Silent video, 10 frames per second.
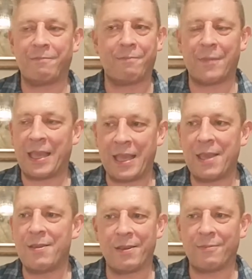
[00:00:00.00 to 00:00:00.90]

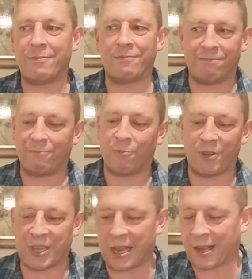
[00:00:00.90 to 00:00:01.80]
he
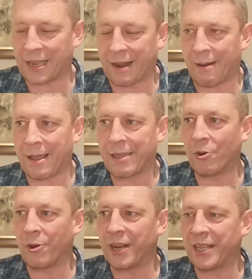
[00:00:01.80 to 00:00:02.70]
was a kind of
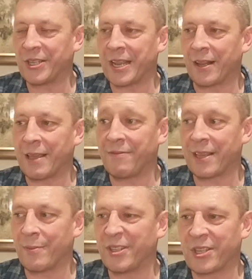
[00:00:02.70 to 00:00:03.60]
icon in his own
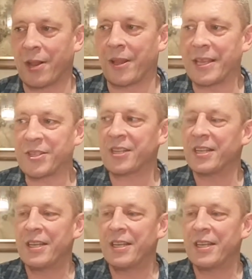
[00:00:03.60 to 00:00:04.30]
lifetime and still is.